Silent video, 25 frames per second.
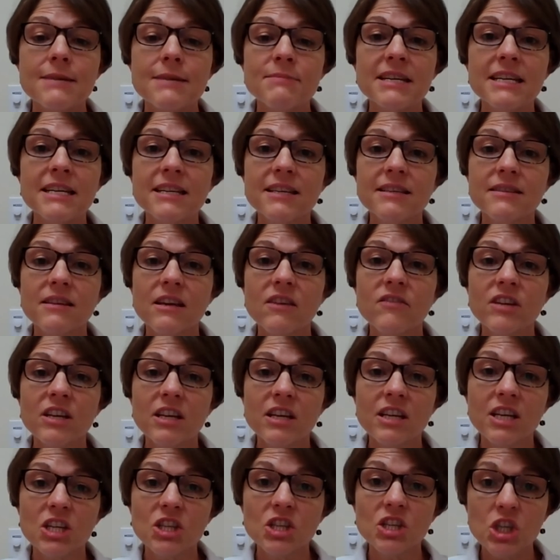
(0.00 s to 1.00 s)
It is given
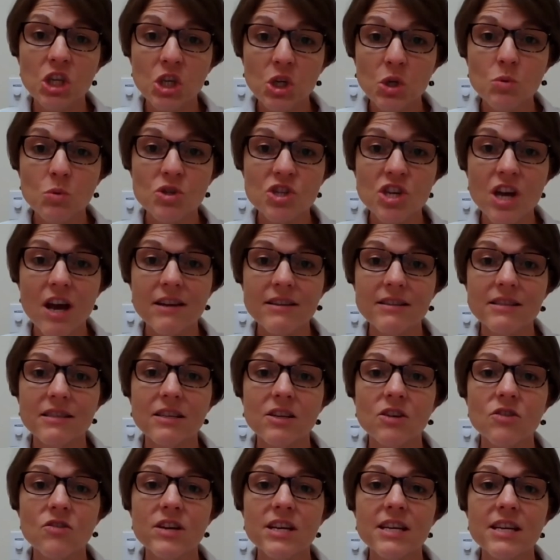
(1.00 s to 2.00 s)
in a 2-shot
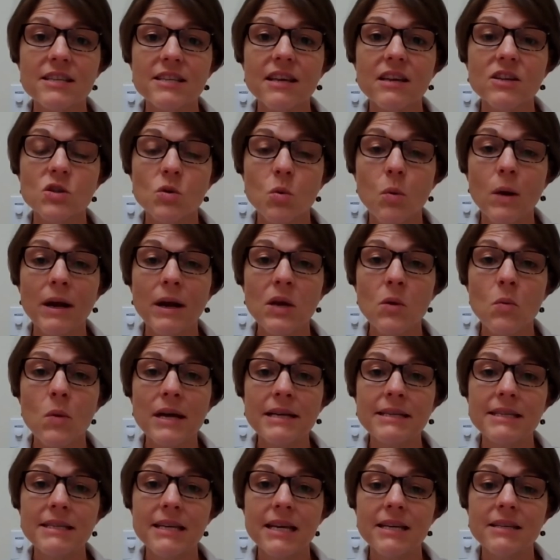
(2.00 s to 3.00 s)
series,
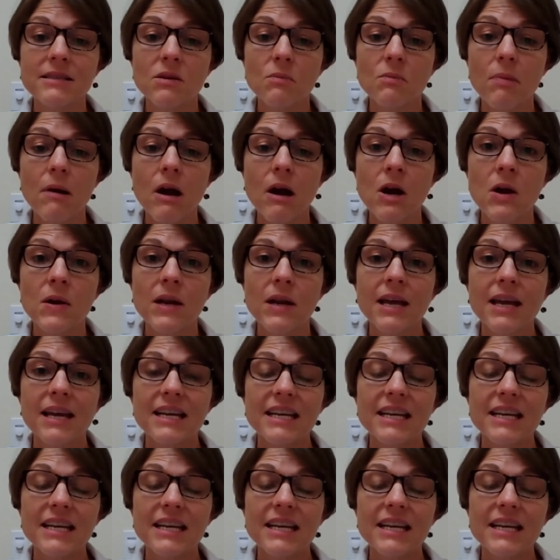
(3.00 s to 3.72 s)
21 days apart.